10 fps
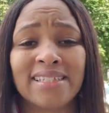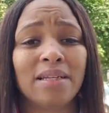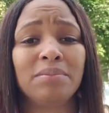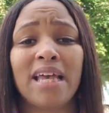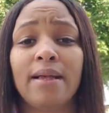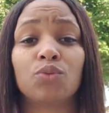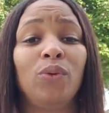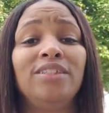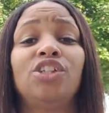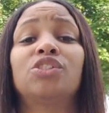Sometimes
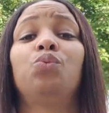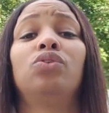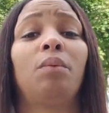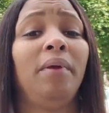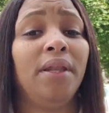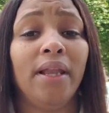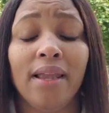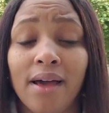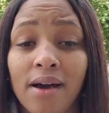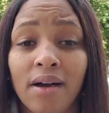we just want to be
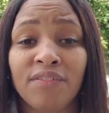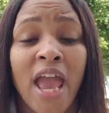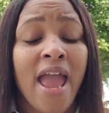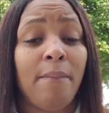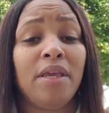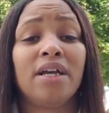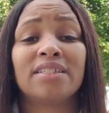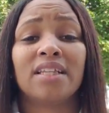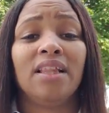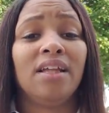loved. And
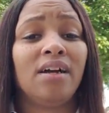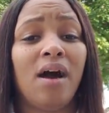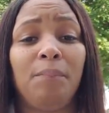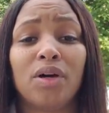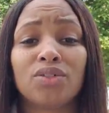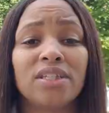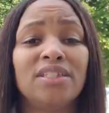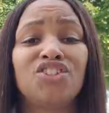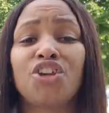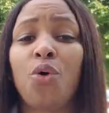because a person
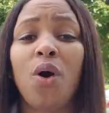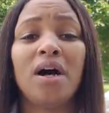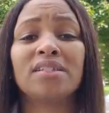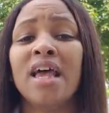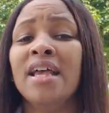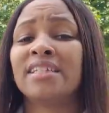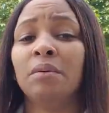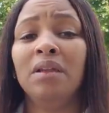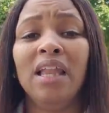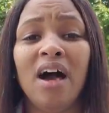show us
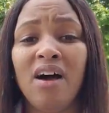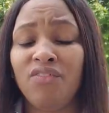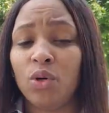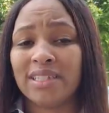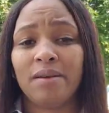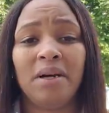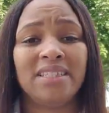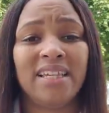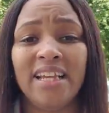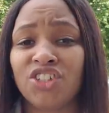some love or some
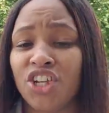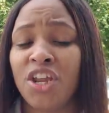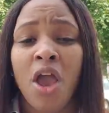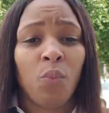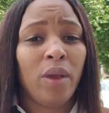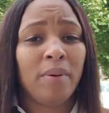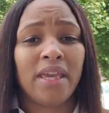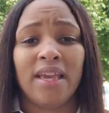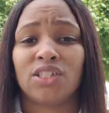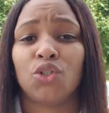attention, we
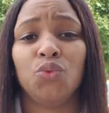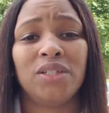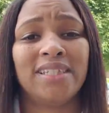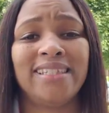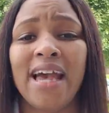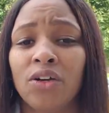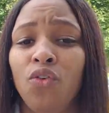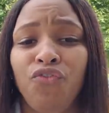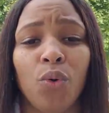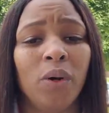begin to settle
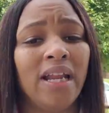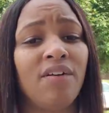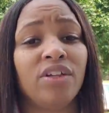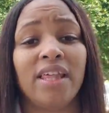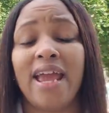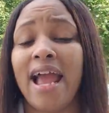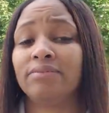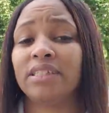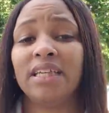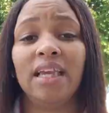for whatever they
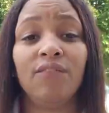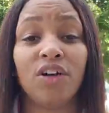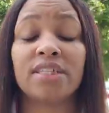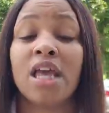have to give us.